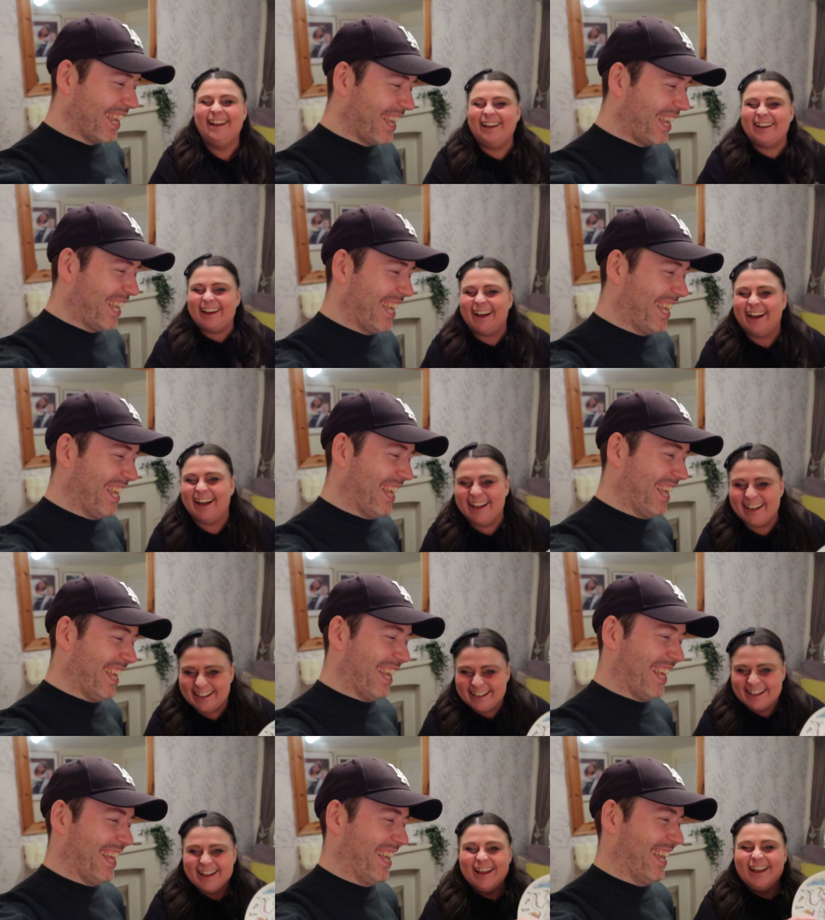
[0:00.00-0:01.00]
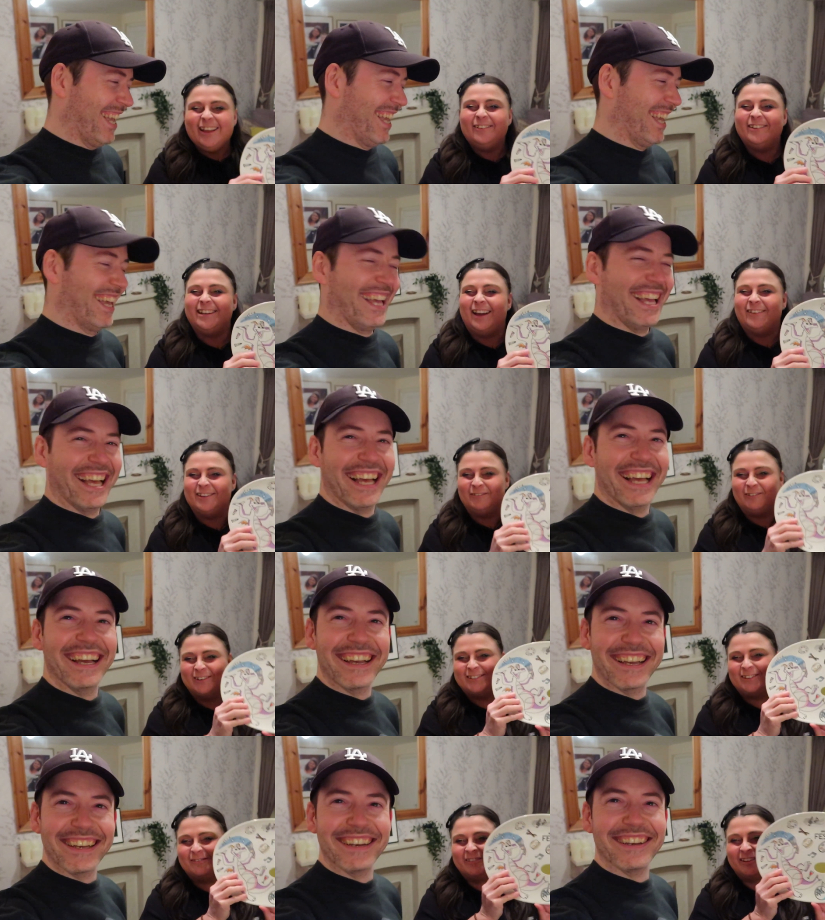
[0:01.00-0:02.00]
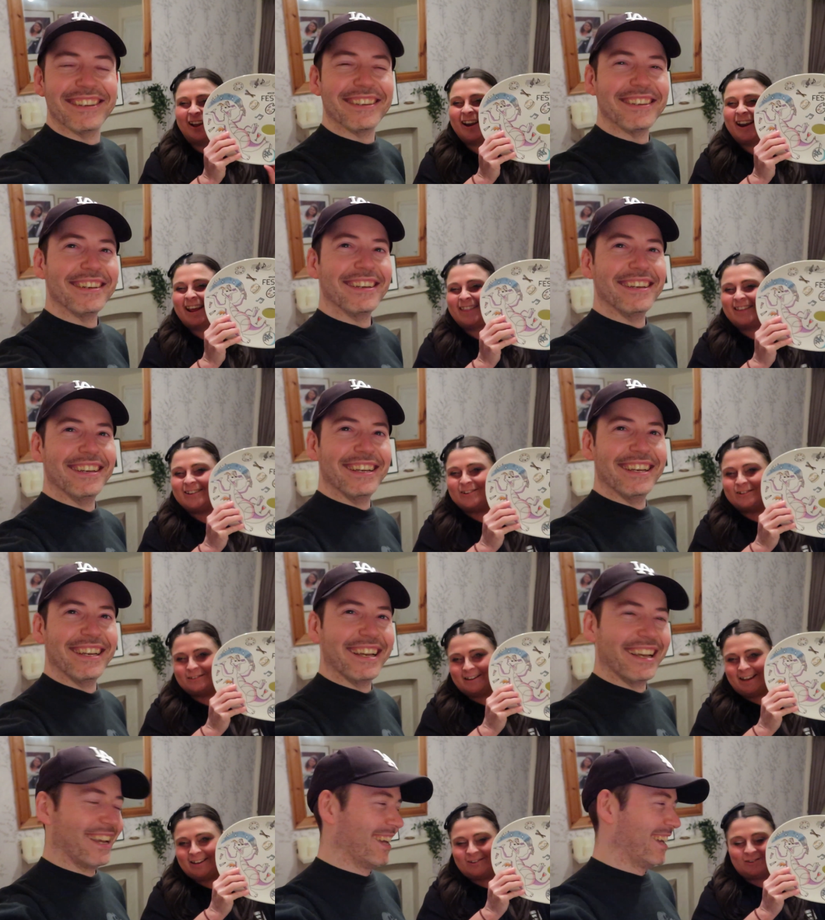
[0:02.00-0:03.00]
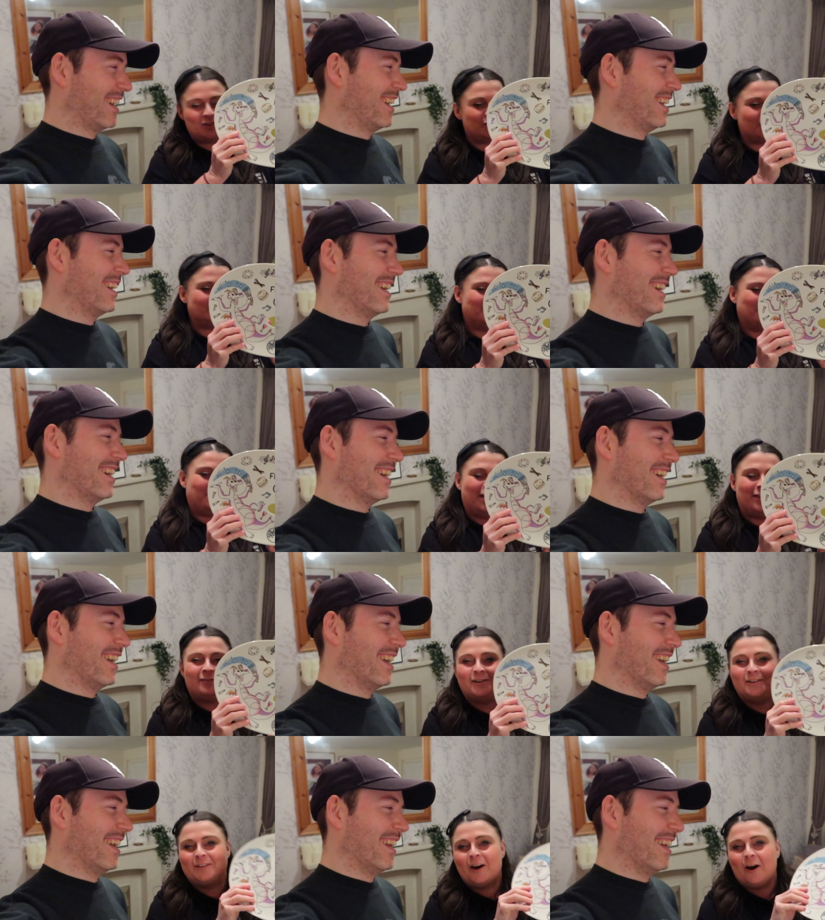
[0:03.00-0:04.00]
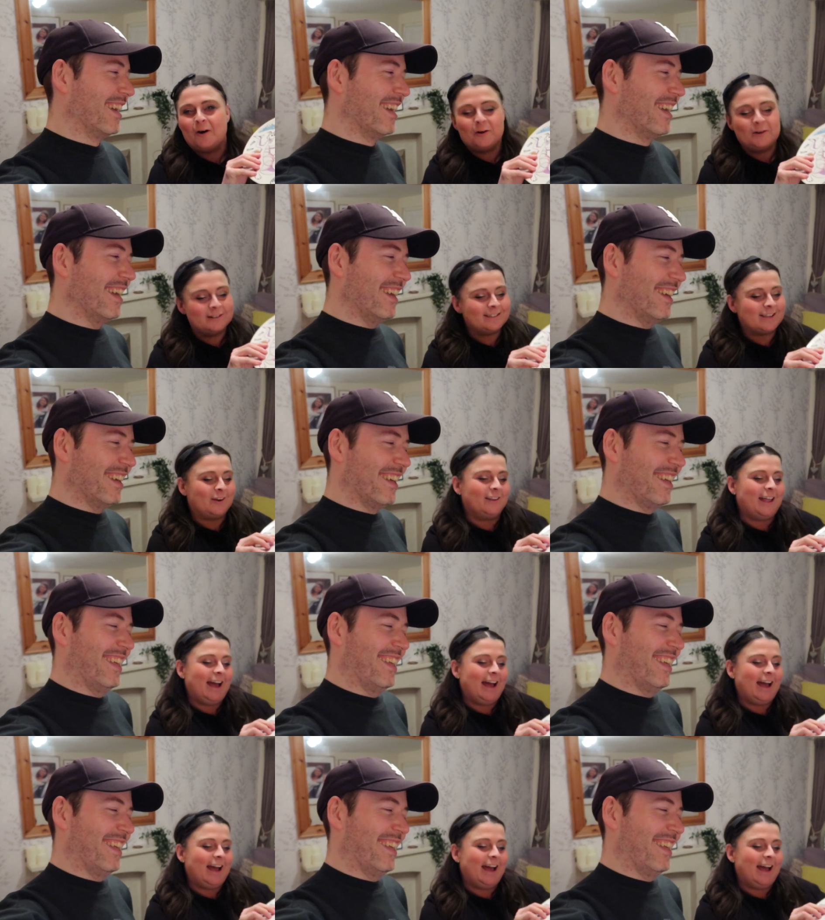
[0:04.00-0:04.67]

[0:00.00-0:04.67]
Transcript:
Speaker 1: We'd have to put something on it that doesn't doesn't fit through the hole. So